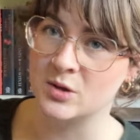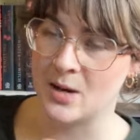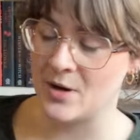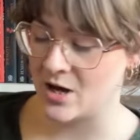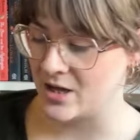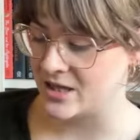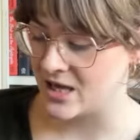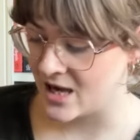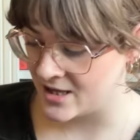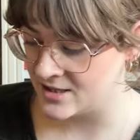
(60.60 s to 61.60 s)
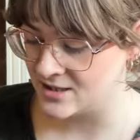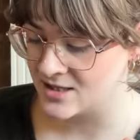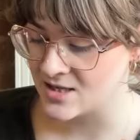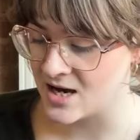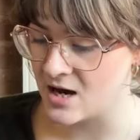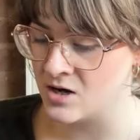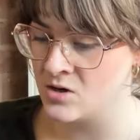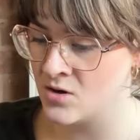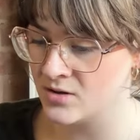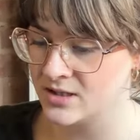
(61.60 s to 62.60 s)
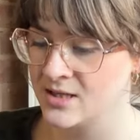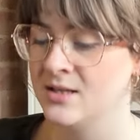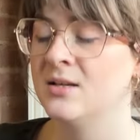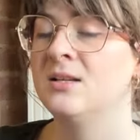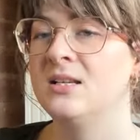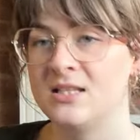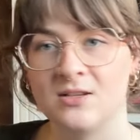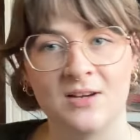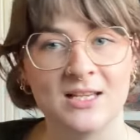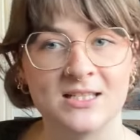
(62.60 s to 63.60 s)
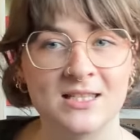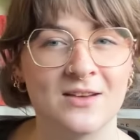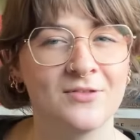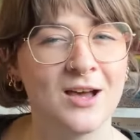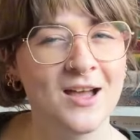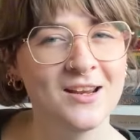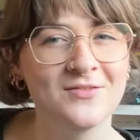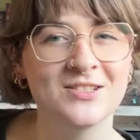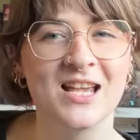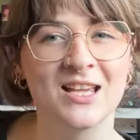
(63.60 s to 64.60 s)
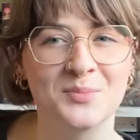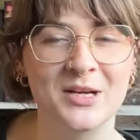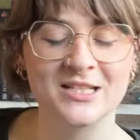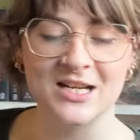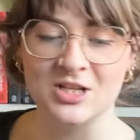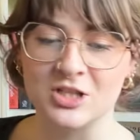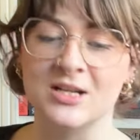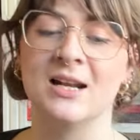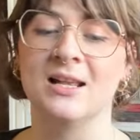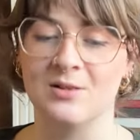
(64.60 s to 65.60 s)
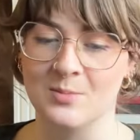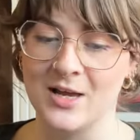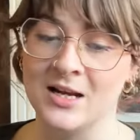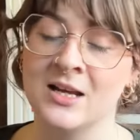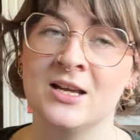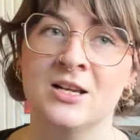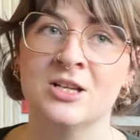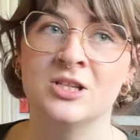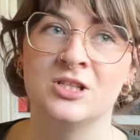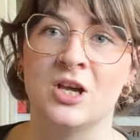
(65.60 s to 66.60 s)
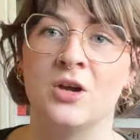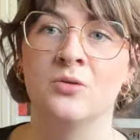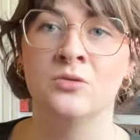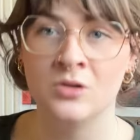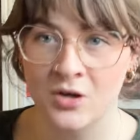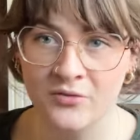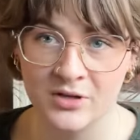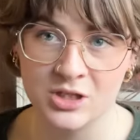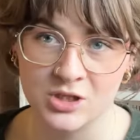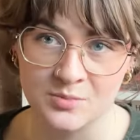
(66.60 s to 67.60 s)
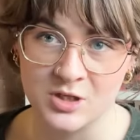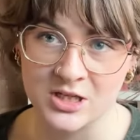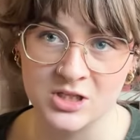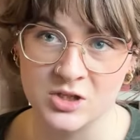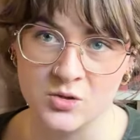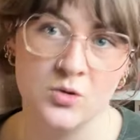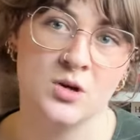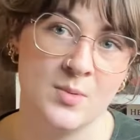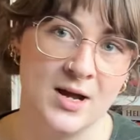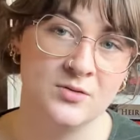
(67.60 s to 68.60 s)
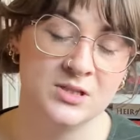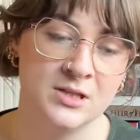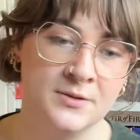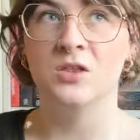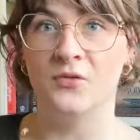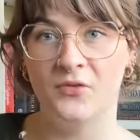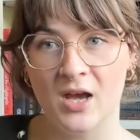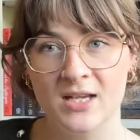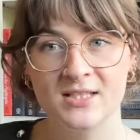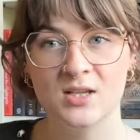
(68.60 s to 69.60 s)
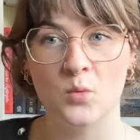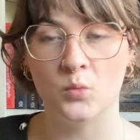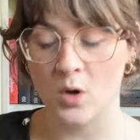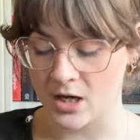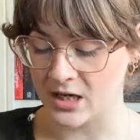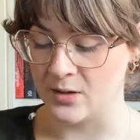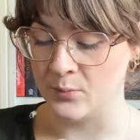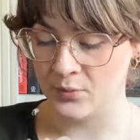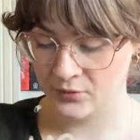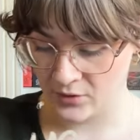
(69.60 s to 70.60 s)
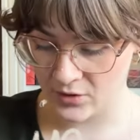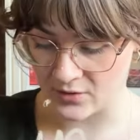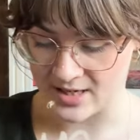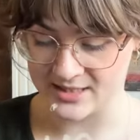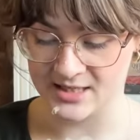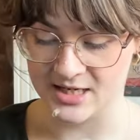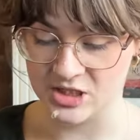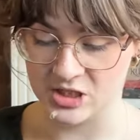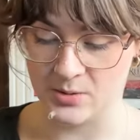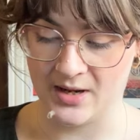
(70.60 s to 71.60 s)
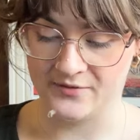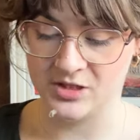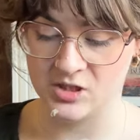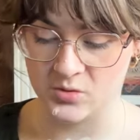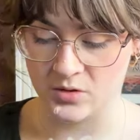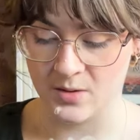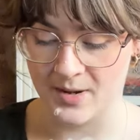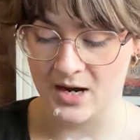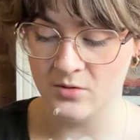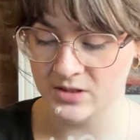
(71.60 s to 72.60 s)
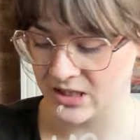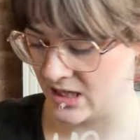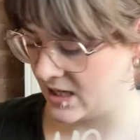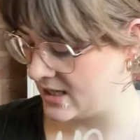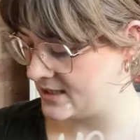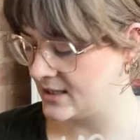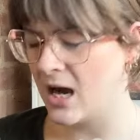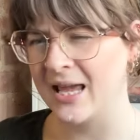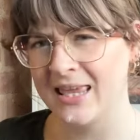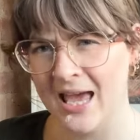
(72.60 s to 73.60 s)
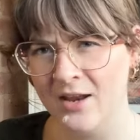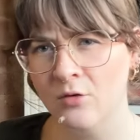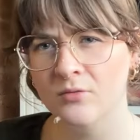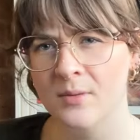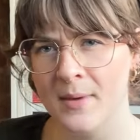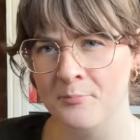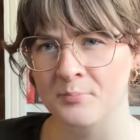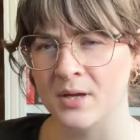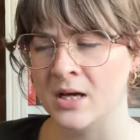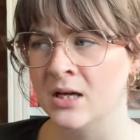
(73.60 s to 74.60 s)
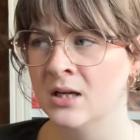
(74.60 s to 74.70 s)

about at the end that are not knitting related that have kind of taken my attention a little bit. So no finished objects to talk about. The first work in progress I do have to talk about is, I cannot remember